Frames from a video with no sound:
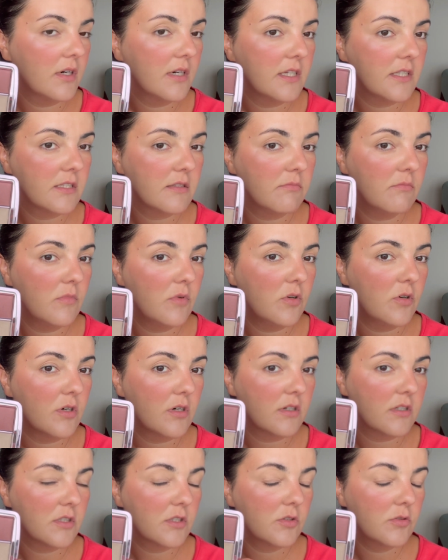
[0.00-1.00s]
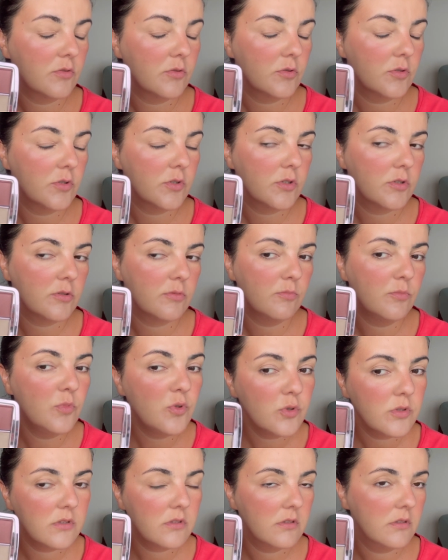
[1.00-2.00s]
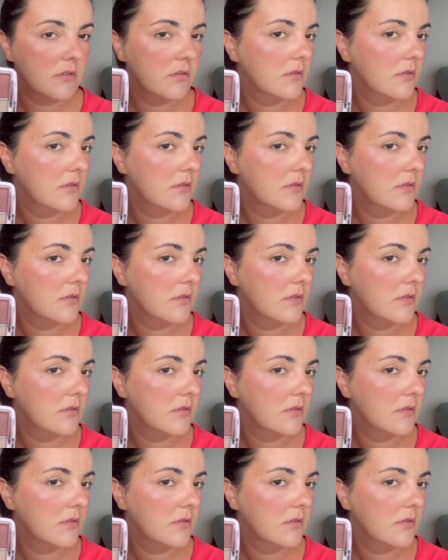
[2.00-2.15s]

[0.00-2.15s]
it's more smooth,